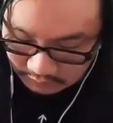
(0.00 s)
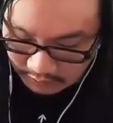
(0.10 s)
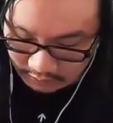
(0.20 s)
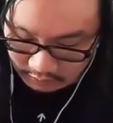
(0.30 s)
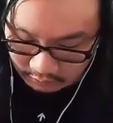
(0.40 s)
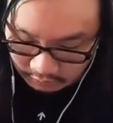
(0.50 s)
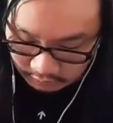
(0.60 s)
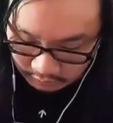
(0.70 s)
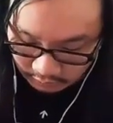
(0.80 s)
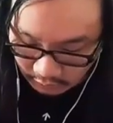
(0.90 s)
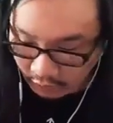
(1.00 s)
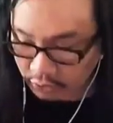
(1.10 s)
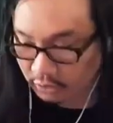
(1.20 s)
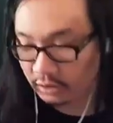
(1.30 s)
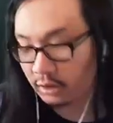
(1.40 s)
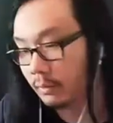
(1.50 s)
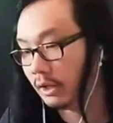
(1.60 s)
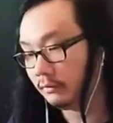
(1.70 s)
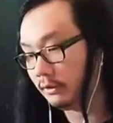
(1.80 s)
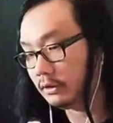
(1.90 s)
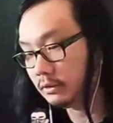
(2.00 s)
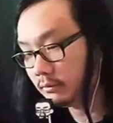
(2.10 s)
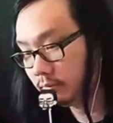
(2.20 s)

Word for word: tags are largely irrelevant.